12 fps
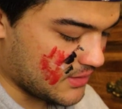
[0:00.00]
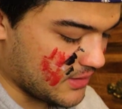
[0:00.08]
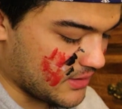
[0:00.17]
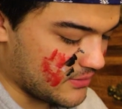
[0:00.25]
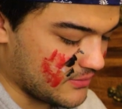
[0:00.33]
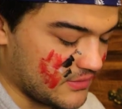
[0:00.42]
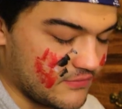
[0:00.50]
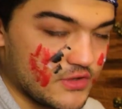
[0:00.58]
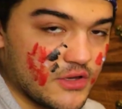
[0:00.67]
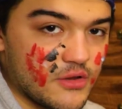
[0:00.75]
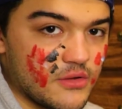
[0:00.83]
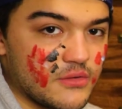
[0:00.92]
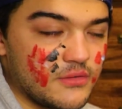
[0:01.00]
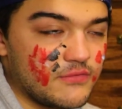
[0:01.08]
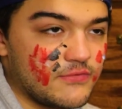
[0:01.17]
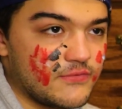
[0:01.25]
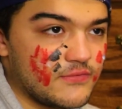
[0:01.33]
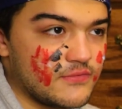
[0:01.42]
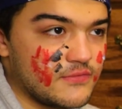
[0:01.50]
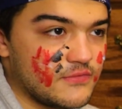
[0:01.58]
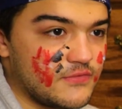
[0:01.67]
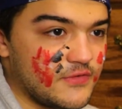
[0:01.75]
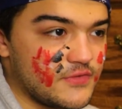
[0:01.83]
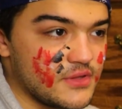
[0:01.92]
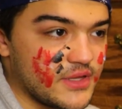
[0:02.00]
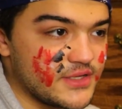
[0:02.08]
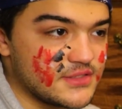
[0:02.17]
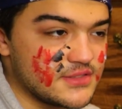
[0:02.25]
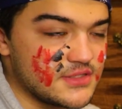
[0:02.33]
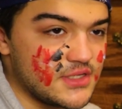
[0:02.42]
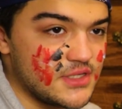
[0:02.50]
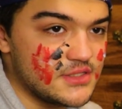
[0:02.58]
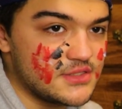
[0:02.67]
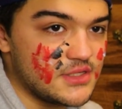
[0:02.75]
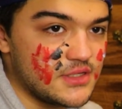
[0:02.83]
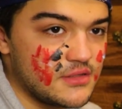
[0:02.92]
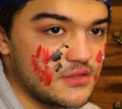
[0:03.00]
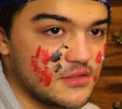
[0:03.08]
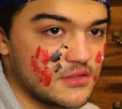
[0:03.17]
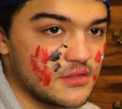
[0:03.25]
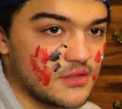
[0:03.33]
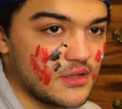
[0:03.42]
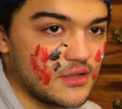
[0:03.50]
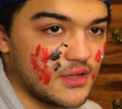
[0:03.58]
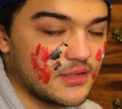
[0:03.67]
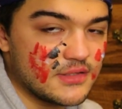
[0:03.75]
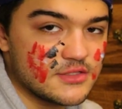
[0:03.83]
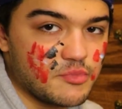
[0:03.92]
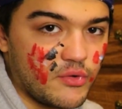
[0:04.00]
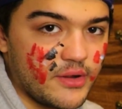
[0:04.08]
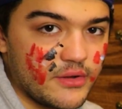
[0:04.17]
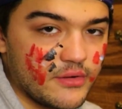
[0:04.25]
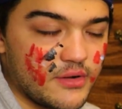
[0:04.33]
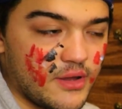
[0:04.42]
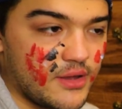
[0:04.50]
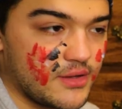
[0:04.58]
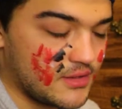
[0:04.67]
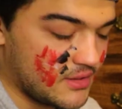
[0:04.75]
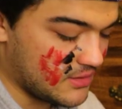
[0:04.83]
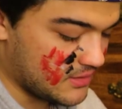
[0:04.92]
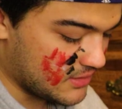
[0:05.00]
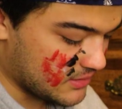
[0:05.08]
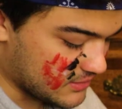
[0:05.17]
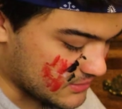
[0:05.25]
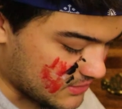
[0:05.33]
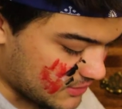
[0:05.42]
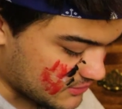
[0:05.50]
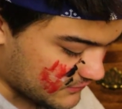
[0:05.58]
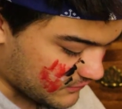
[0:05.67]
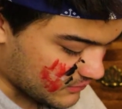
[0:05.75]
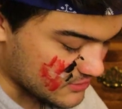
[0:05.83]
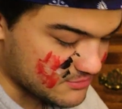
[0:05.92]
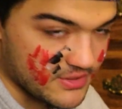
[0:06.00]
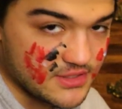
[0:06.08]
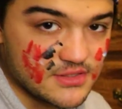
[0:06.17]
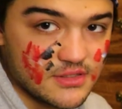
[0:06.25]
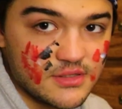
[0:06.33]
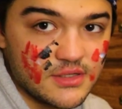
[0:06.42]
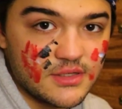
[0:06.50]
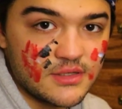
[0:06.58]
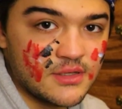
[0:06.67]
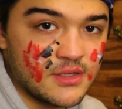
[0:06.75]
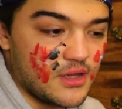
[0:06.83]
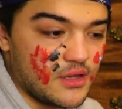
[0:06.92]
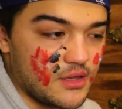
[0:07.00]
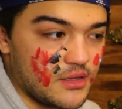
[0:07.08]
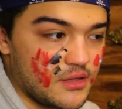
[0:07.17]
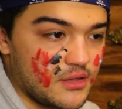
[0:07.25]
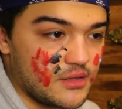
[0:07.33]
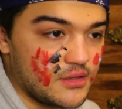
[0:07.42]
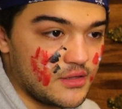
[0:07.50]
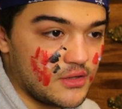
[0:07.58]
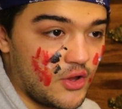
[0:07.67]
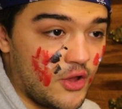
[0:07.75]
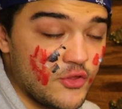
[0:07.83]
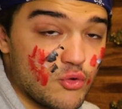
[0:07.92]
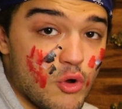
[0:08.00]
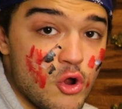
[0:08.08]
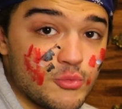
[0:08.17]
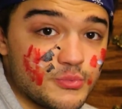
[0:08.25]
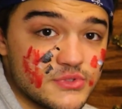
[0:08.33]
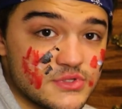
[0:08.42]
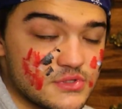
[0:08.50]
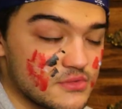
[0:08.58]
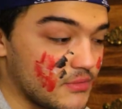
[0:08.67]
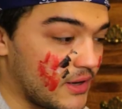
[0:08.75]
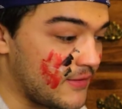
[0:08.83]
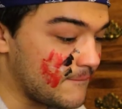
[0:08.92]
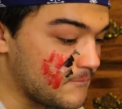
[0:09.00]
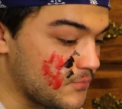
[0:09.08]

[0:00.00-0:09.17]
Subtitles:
I don't even know if 50 likes is easy at this point or not. Because 104 is basically on the ropes, right?